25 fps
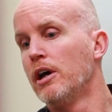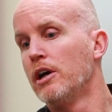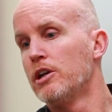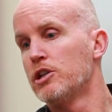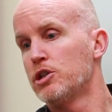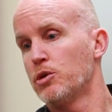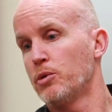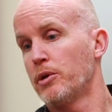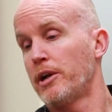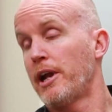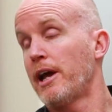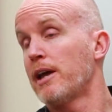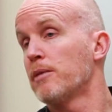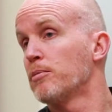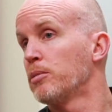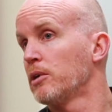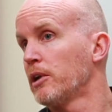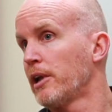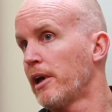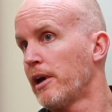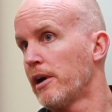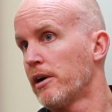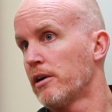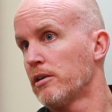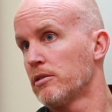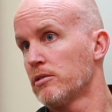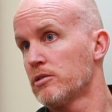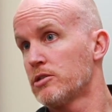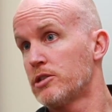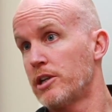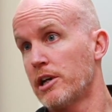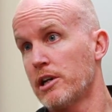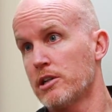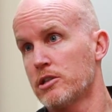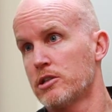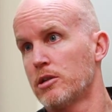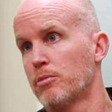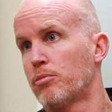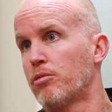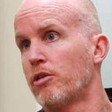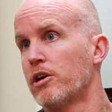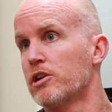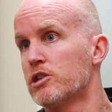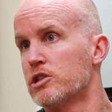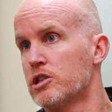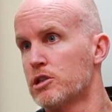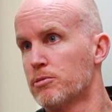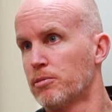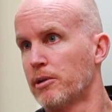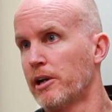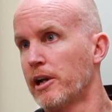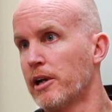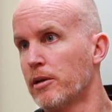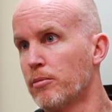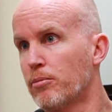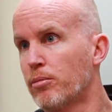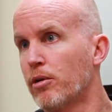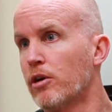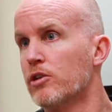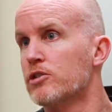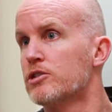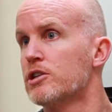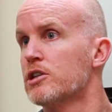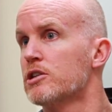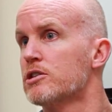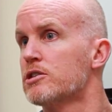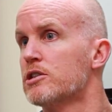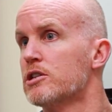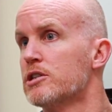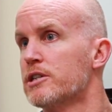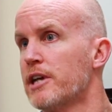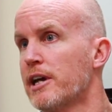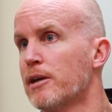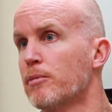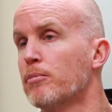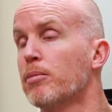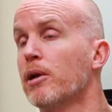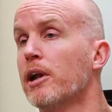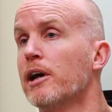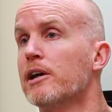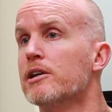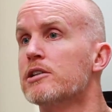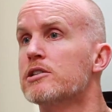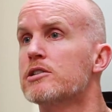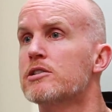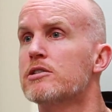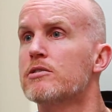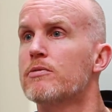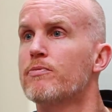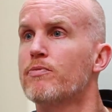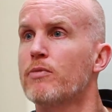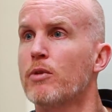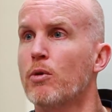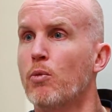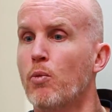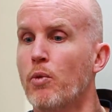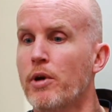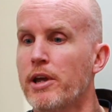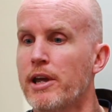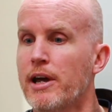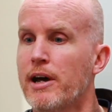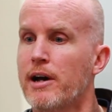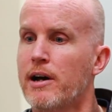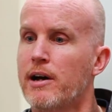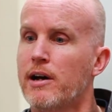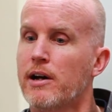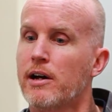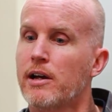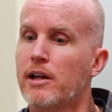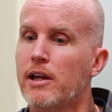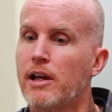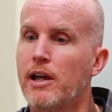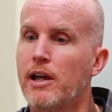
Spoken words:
to enable our sales and operations planning process to take place, we are